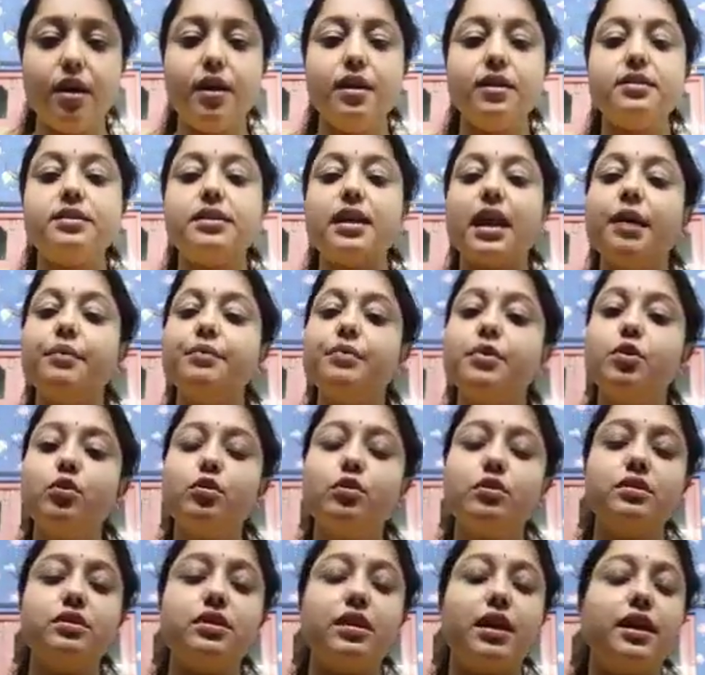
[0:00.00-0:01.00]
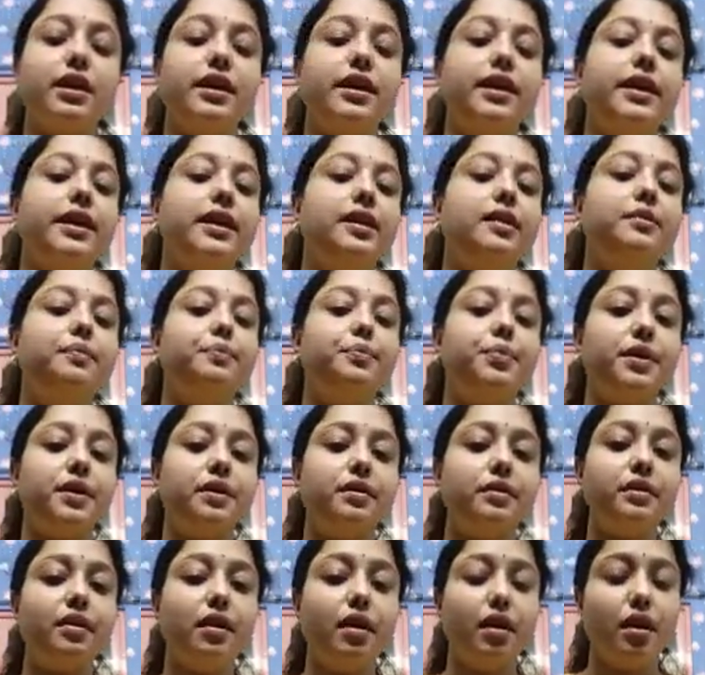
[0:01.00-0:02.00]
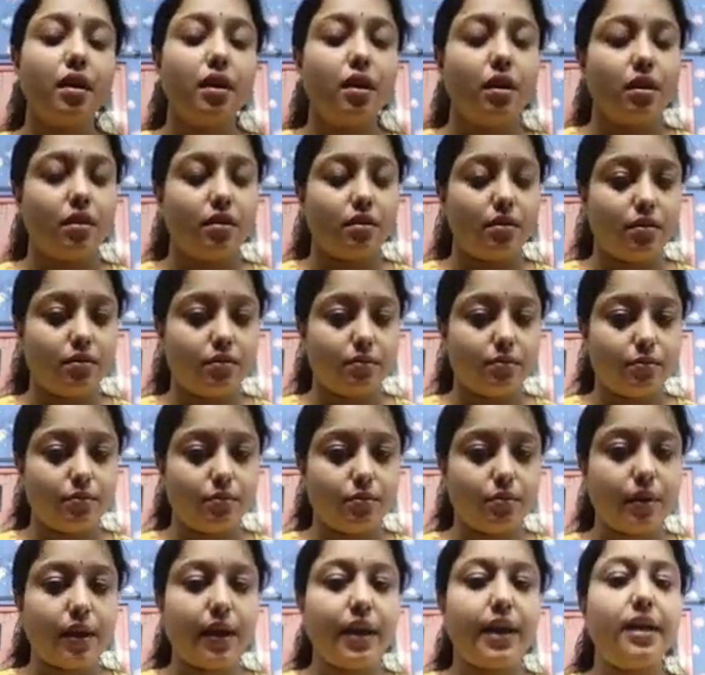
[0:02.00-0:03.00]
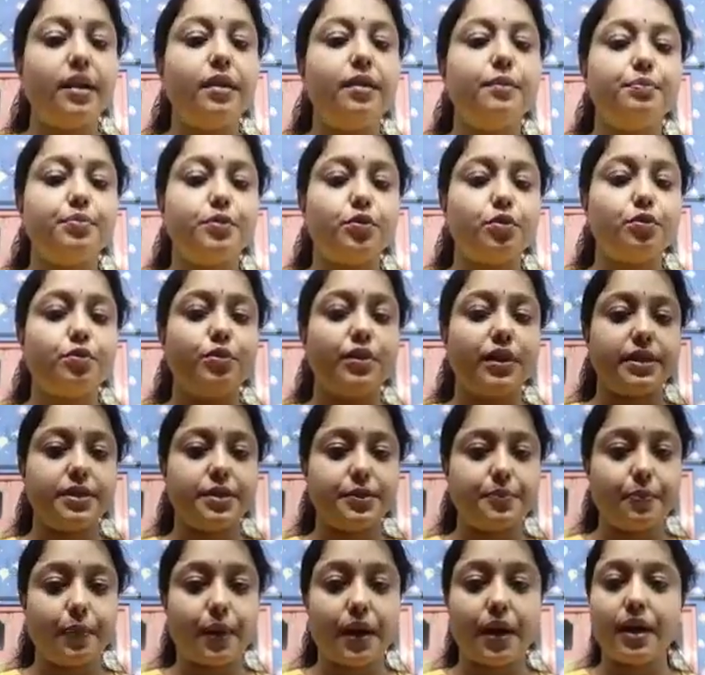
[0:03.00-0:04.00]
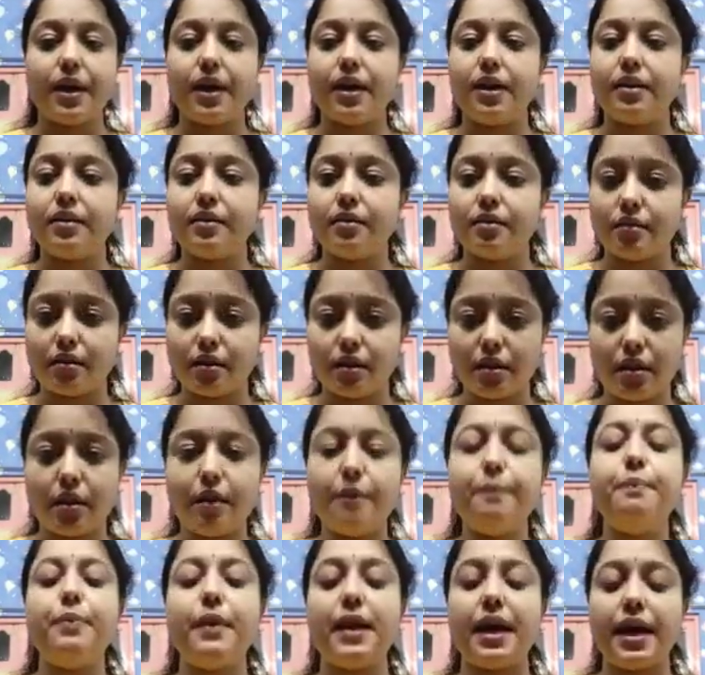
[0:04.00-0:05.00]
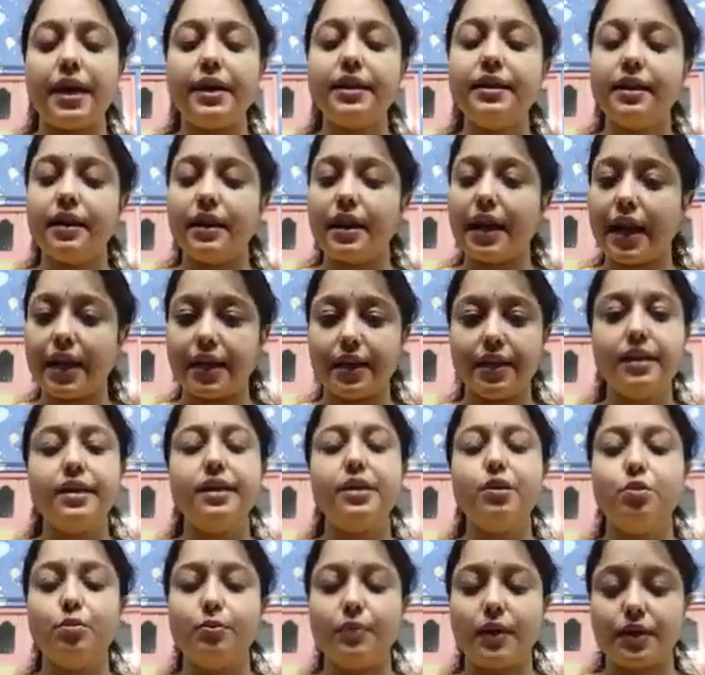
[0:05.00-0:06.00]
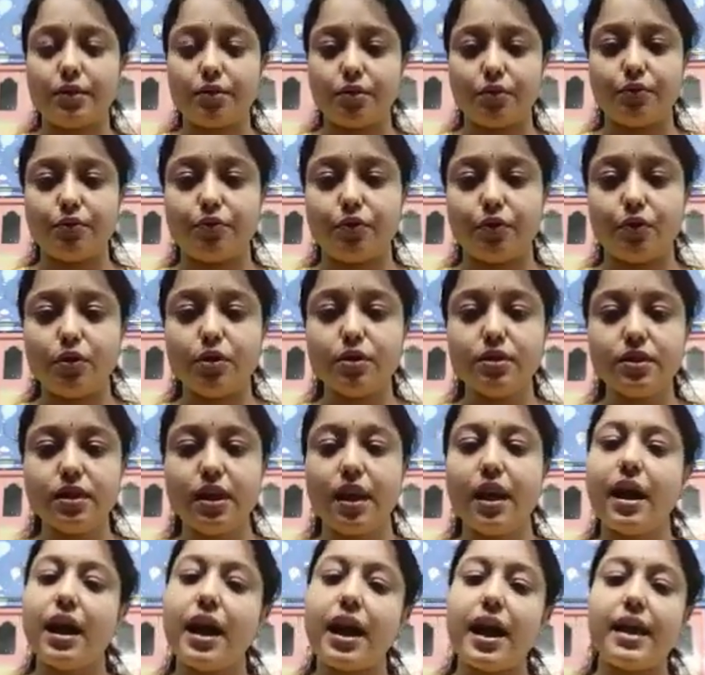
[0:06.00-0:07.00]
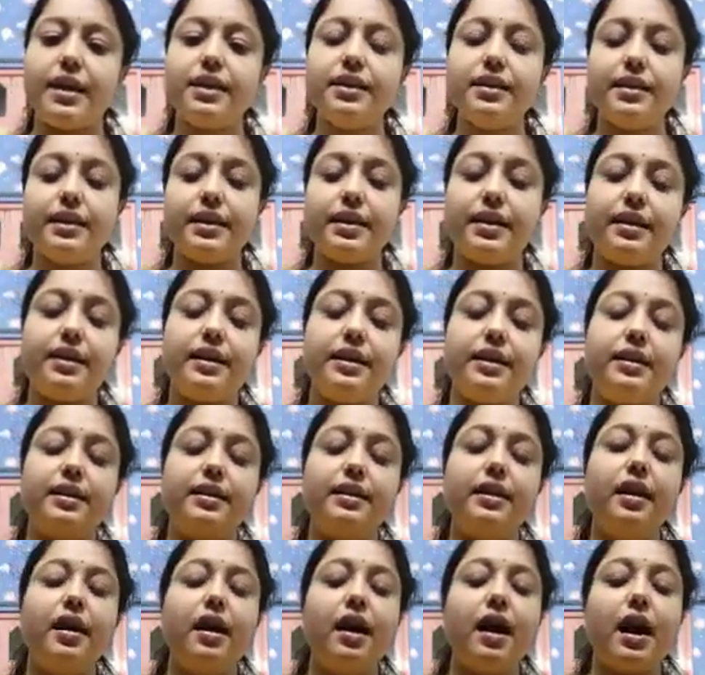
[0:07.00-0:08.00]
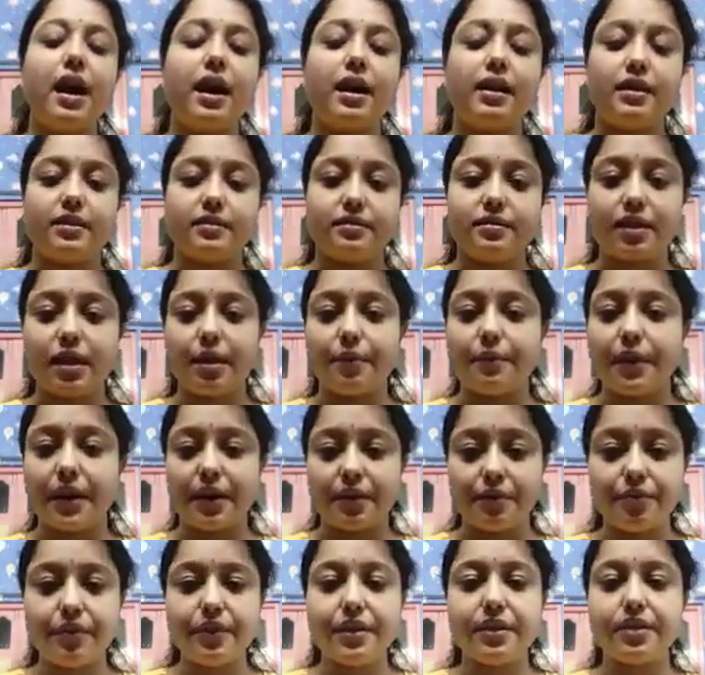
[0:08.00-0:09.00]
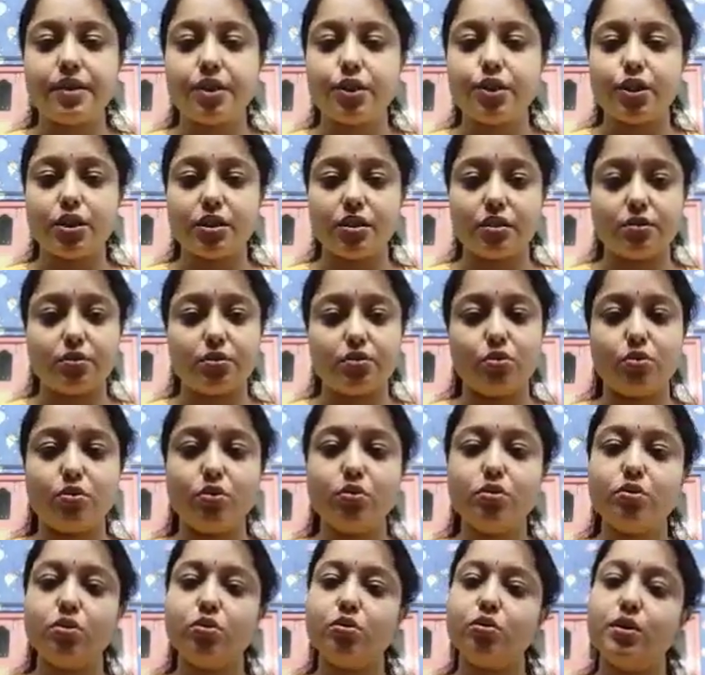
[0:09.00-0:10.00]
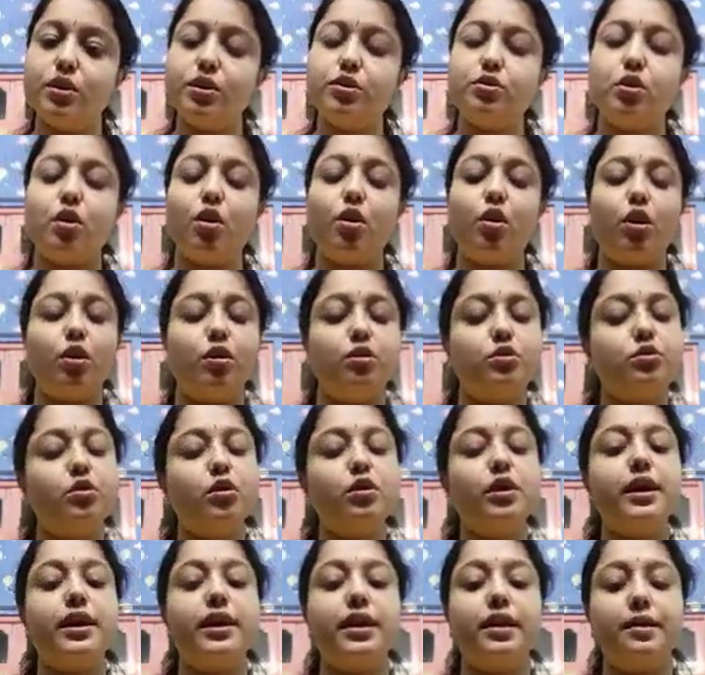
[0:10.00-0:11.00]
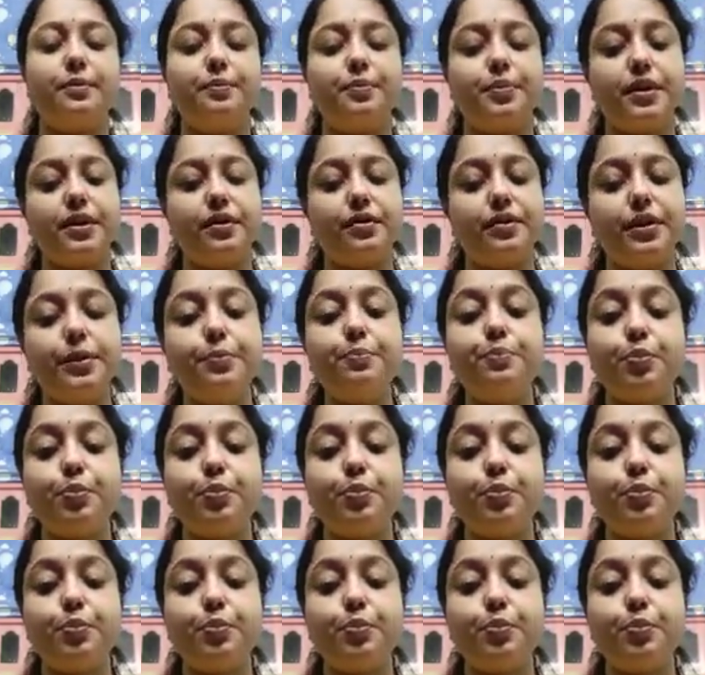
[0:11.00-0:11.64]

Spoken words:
Some roots are help to respire plant like pneumatophores, and there are some adventitious root which also help in